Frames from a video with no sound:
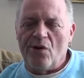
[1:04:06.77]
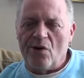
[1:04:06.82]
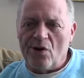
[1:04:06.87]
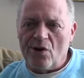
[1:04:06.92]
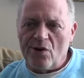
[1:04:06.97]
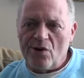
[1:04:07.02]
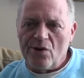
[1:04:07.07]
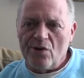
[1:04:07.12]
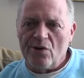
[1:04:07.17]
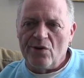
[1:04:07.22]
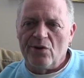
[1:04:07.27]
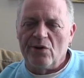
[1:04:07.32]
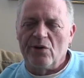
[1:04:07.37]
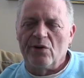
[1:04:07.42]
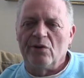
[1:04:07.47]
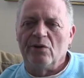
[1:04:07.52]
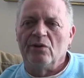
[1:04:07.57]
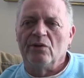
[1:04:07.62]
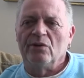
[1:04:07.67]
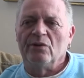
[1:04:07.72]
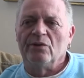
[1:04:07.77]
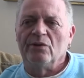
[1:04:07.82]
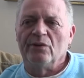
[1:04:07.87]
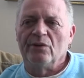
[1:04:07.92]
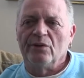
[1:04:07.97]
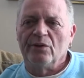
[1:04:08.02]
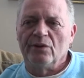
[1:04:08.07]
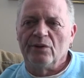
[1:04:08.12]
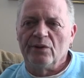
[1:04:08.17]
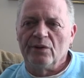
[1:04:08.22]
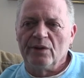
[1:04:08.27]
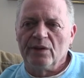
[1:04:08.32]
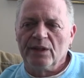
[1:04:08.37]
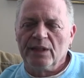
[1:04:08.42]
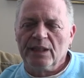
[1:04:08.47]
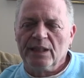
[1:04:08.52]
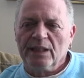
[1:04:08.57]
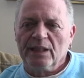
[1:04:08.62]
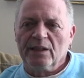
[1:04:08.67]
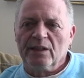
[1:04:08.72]
Uh -huh. And
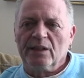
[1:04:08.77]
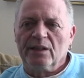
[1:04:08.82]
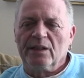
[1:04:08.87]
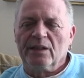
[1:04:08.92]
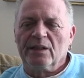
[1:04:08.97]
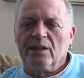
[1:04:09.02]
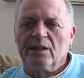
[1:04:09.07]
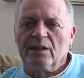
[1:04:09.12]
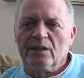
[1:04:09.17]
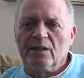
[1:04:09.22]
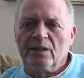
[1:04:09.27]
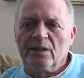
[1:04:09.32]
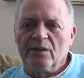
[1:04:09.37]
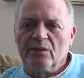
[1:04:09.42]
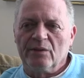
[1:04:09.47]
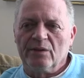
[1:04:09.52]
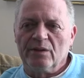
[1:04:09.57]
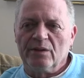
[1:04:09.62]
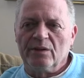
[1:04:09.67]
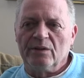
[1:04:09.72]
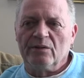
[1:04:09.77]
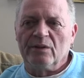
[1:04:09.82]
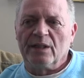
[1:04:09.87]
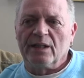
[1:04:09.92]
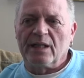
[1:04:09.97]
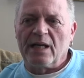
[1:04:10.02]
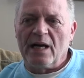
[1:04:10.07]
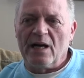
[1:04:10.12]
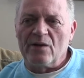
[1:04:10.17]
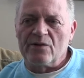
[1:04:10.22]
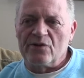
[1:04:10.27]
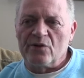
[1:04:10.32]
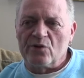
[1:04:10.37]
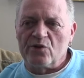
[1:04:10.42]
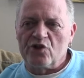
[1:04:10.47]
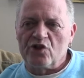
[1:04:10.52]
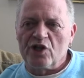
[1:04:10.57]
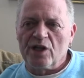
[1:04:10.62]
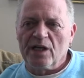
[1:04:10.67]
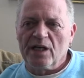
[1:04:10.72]
so if well, the
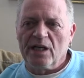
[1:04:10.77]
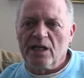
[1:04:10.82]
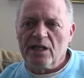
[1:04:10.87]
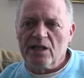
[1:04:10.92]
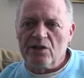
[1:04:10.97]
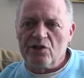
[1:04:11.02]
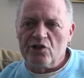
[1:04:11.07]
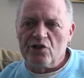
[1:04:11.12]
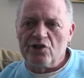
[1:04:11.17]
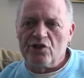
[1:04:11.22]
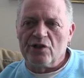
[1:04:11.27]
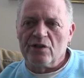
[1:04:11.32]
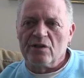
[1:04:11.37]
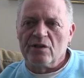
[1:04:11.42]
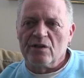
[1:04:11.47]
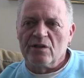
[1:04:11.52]
council changed.